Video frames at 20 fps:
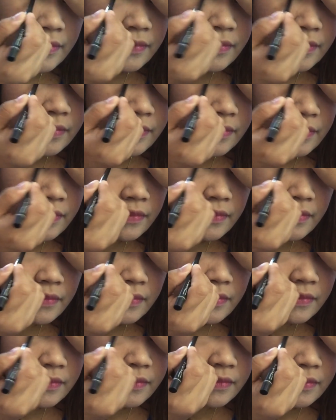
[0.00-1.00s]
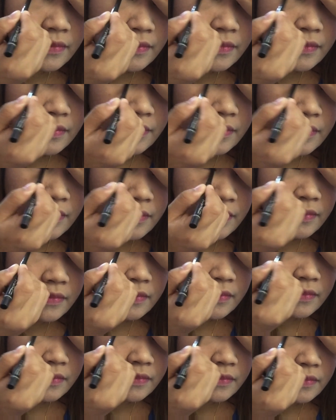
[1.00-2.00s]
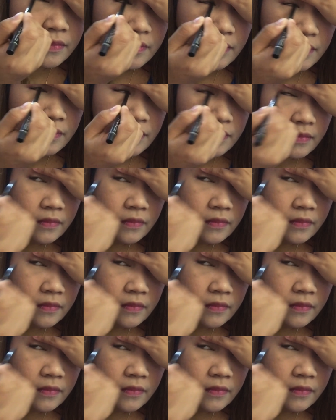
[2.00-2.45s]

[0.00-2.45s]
No one is speaking in this clip.